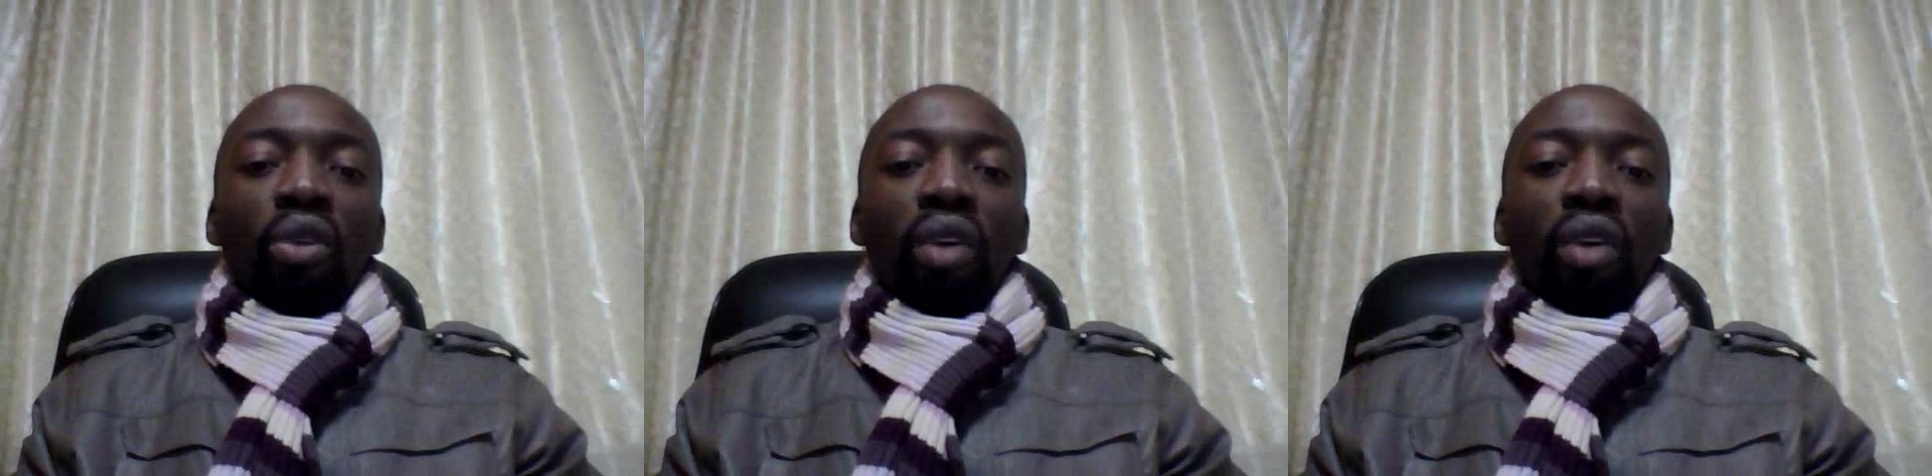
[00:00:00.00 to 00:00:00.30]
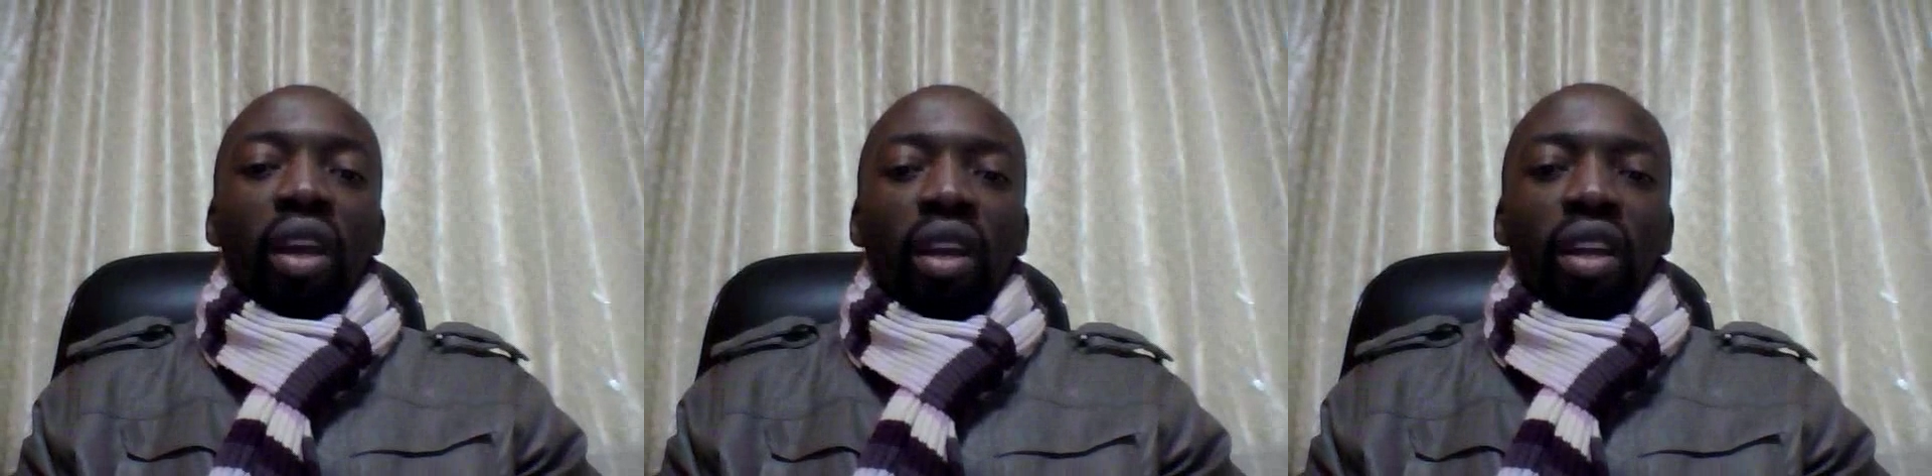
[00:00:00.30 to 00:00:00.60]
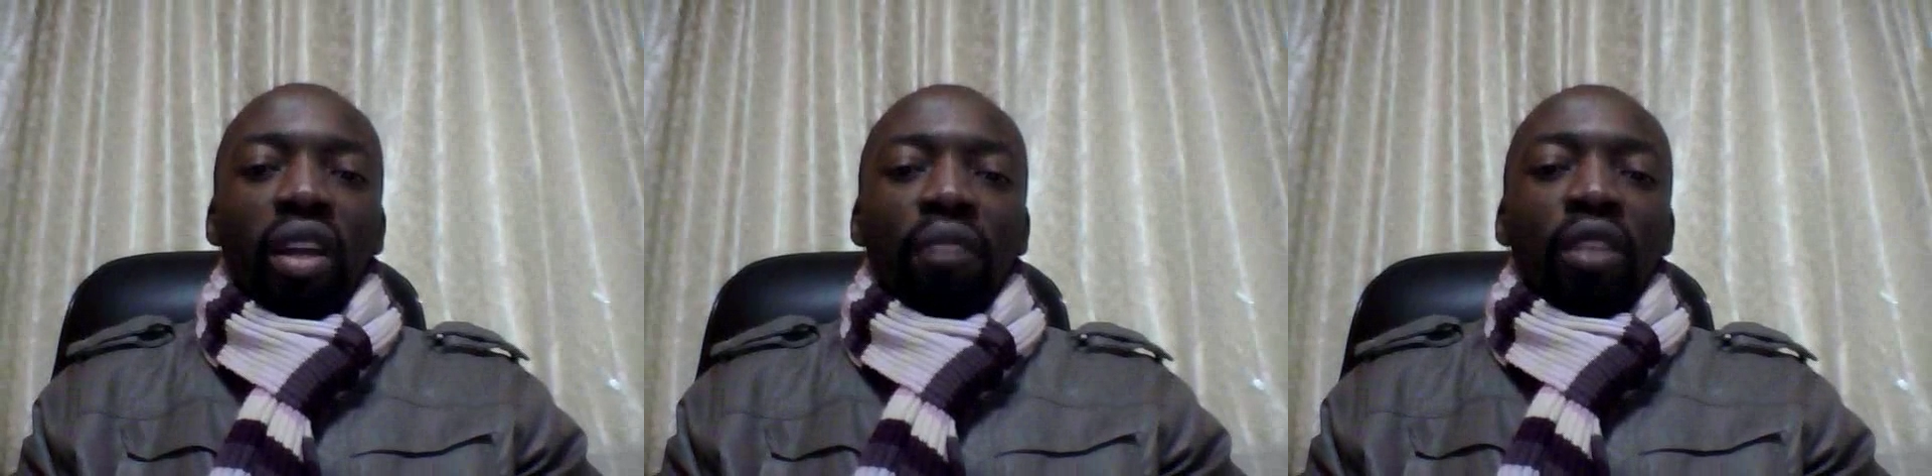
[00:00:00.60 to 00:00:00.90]

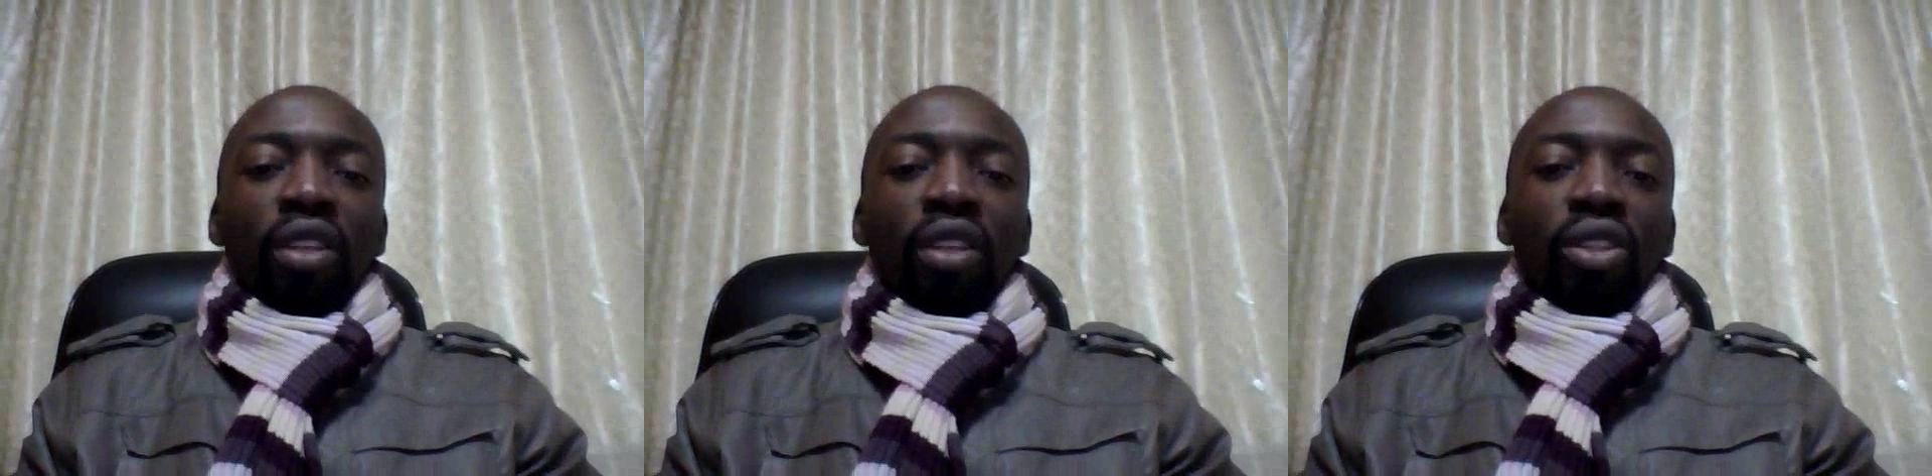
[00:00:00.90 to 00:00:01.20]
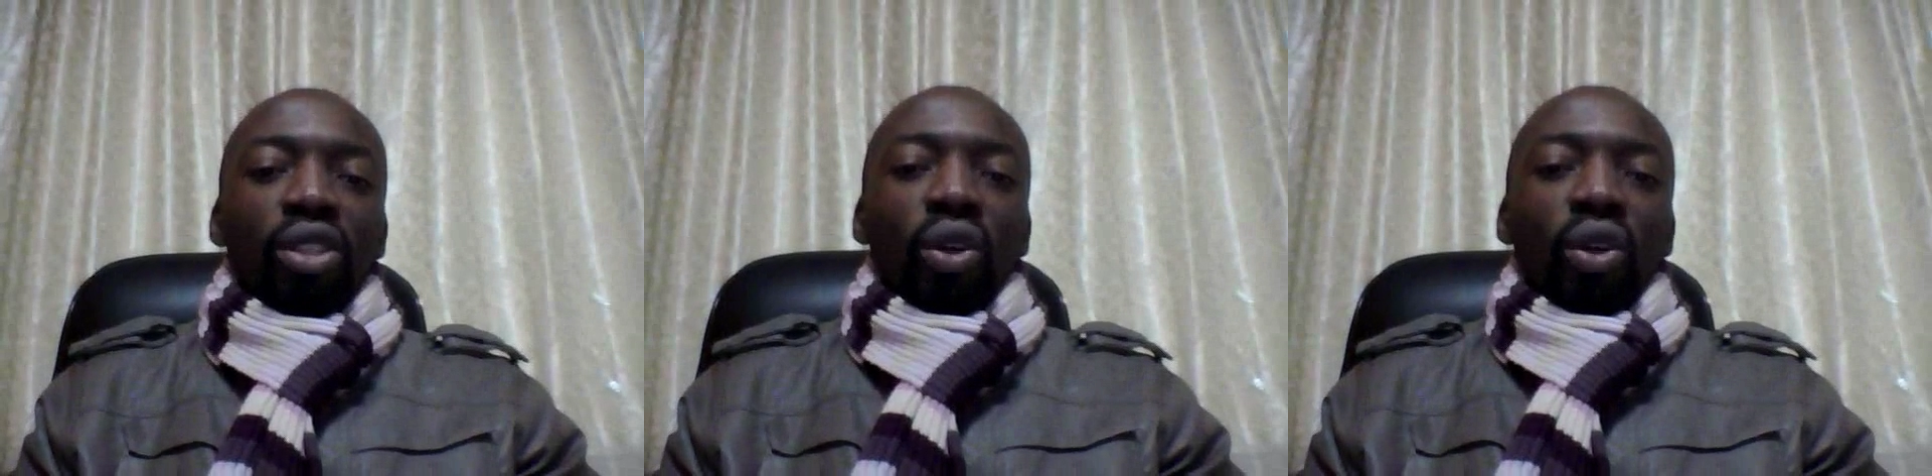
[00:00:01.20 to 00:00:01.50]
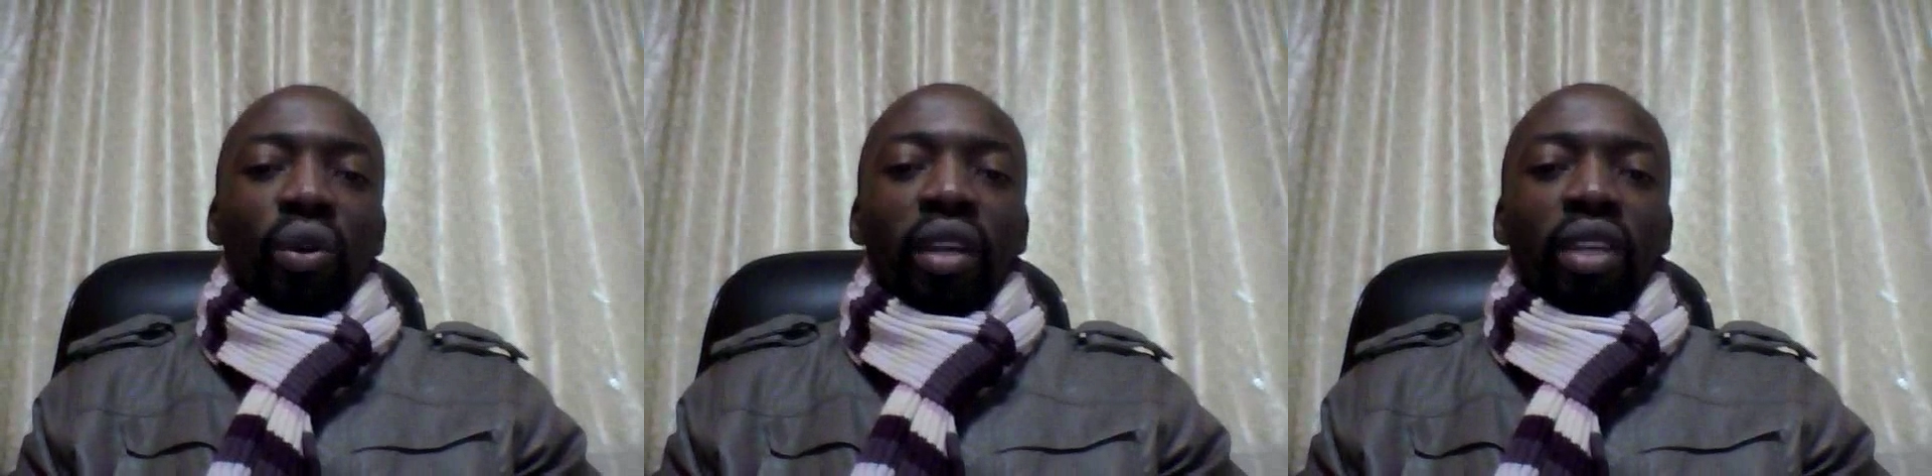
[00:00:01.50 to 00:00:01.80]
when the
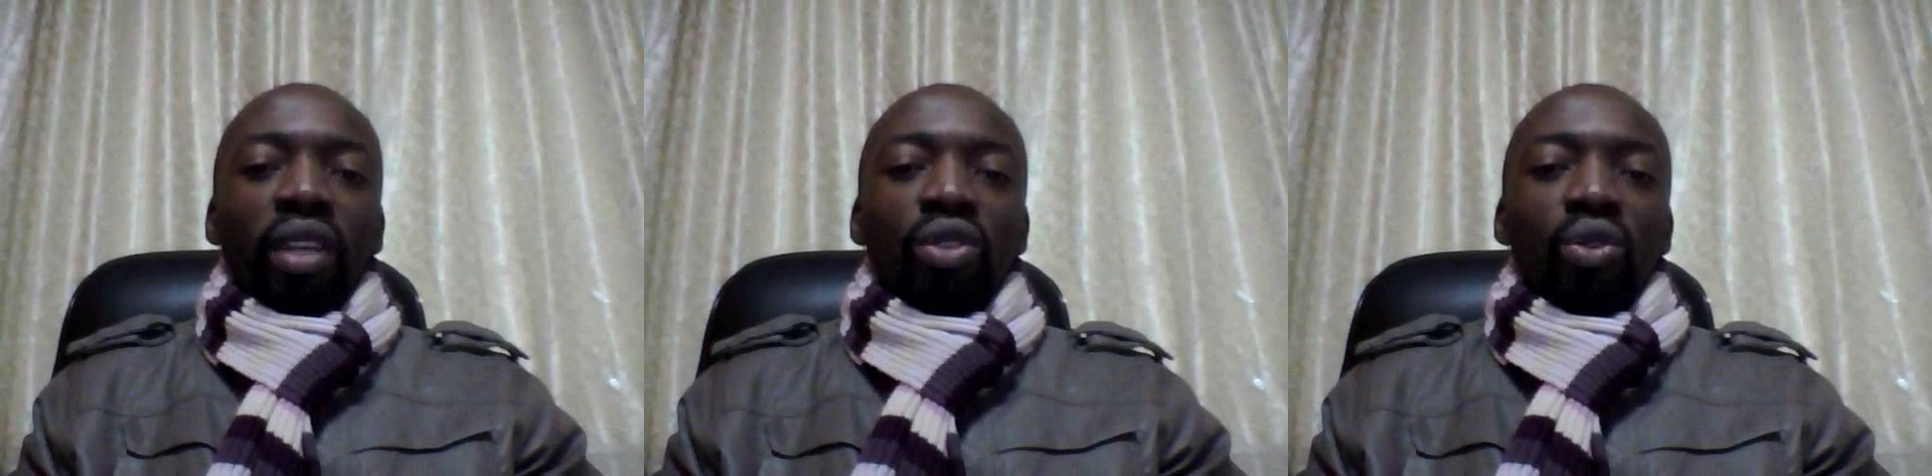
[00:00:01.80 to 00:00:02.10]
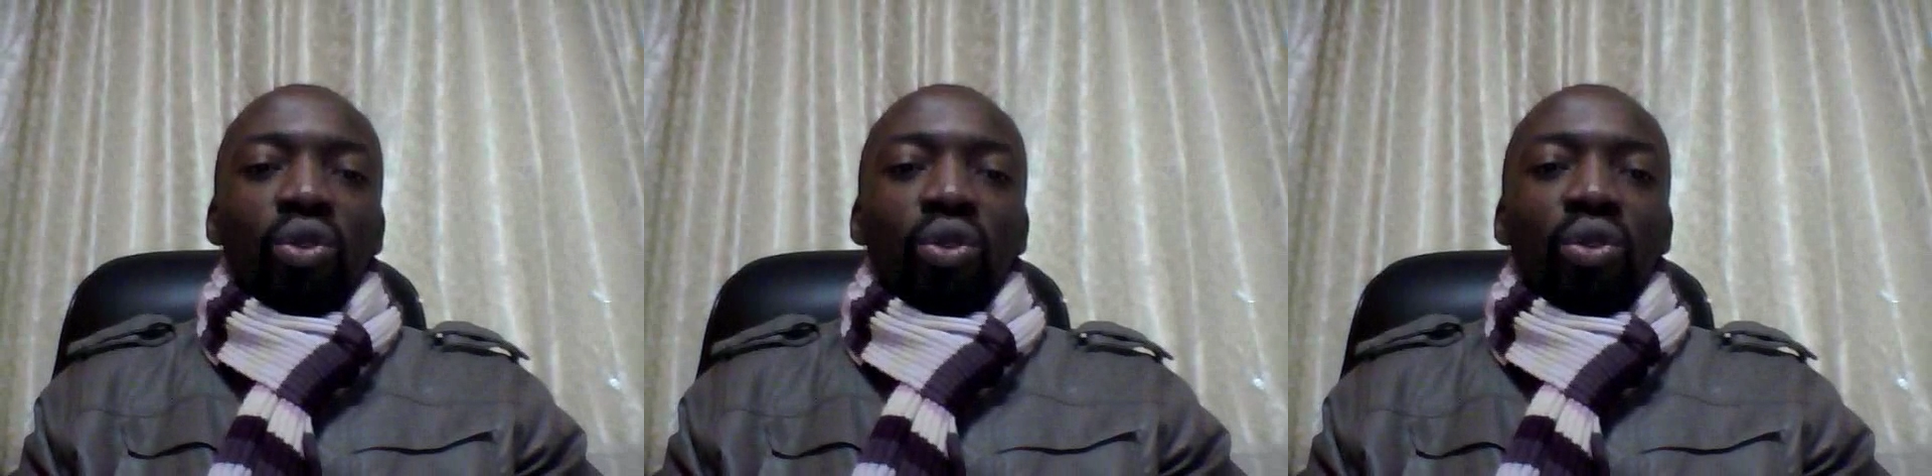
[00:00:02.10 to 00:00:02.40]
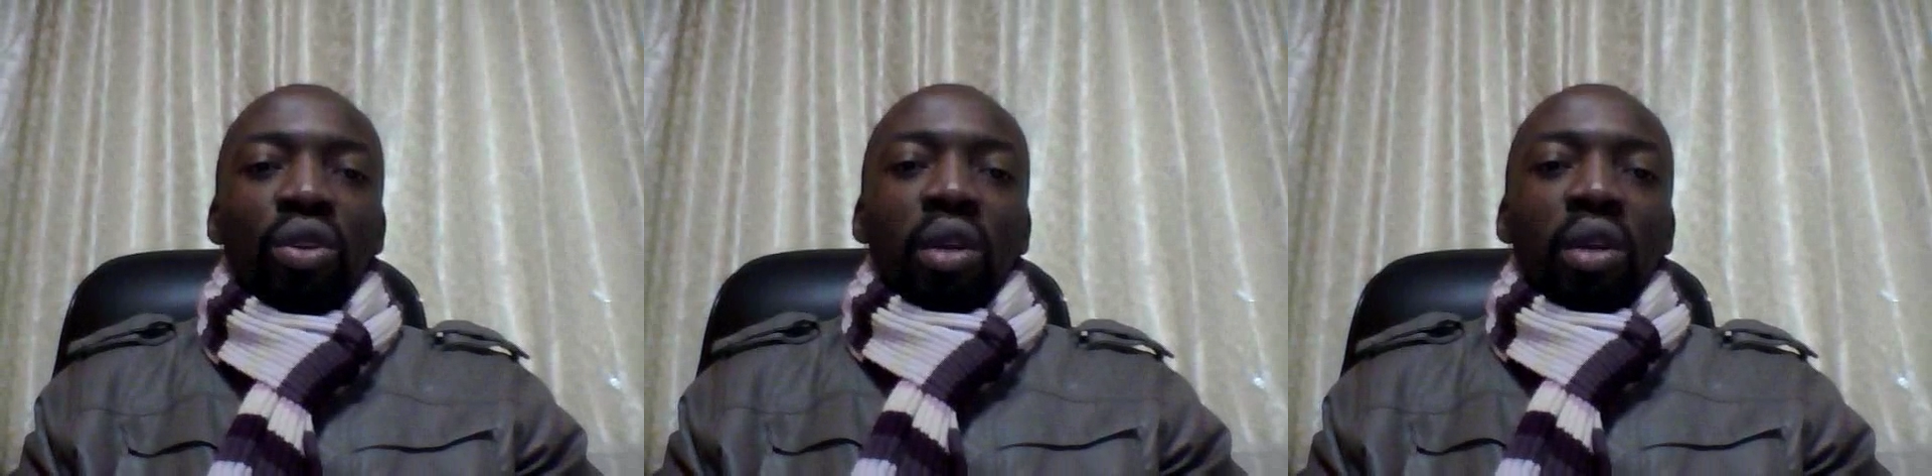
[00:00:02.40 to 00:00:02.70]
course is
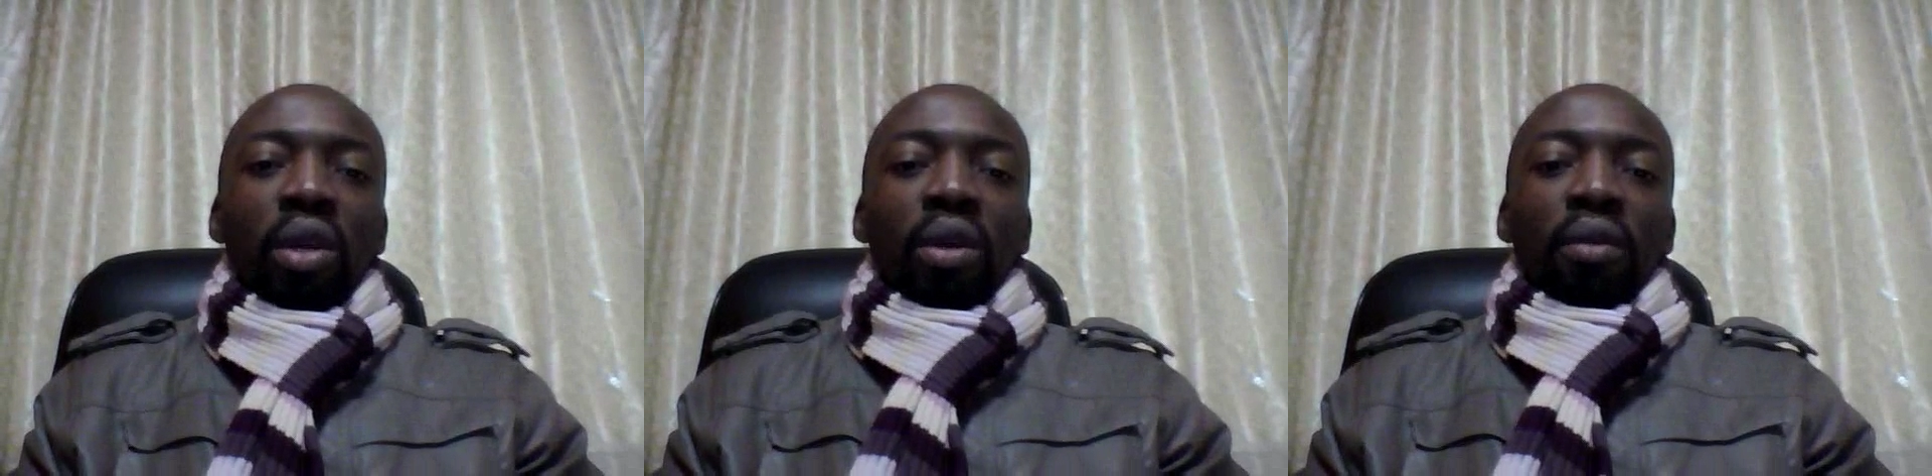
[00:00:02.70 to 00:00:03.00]
ongoing,